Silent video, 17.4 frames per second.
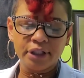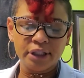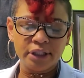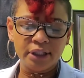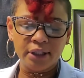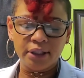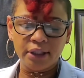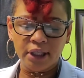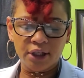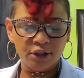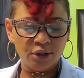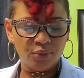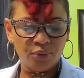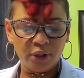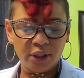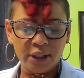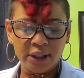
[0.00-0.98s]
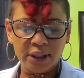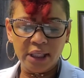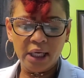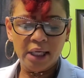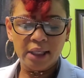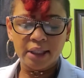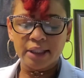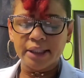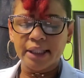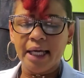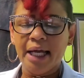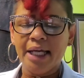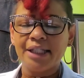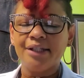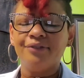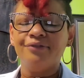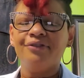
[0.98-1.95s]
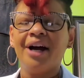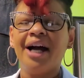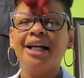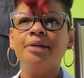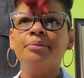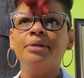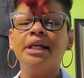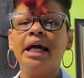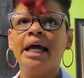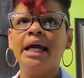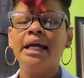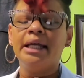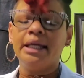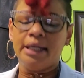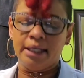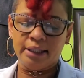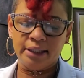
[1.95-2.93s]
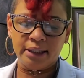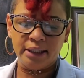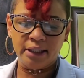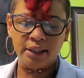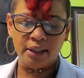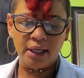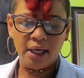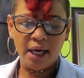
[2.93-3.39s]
is another one because it has the vitamin A and the